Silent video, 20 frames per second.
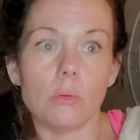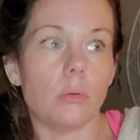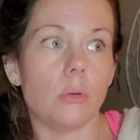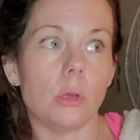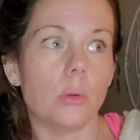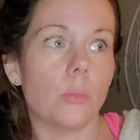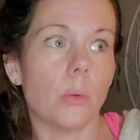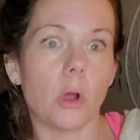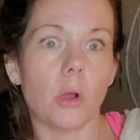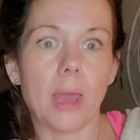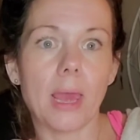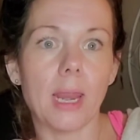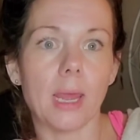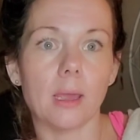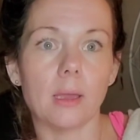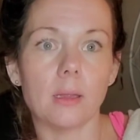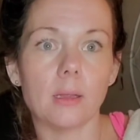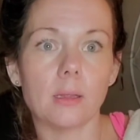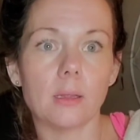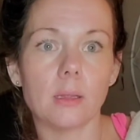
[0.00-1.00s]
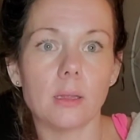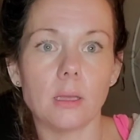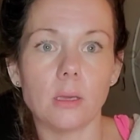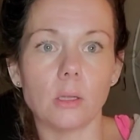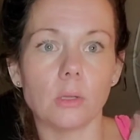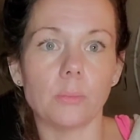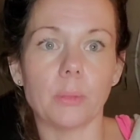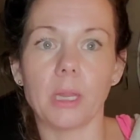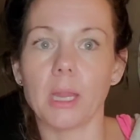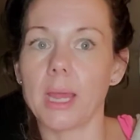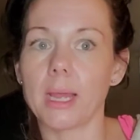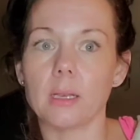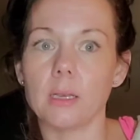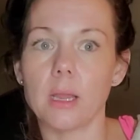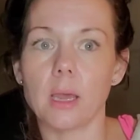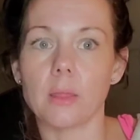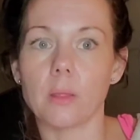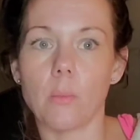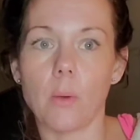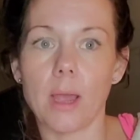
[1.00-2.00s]
won't get it. You'll be like
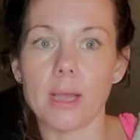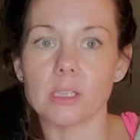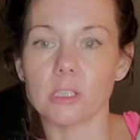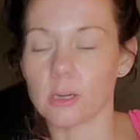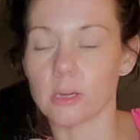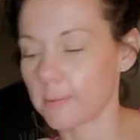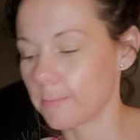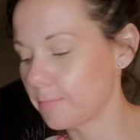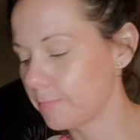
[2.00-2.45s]
none the wiser.